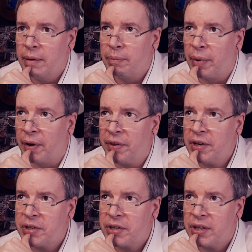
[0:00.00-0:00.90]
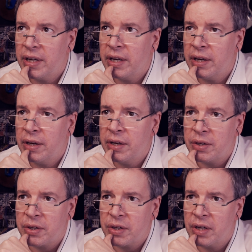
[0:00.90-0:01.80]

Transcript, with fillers: But this is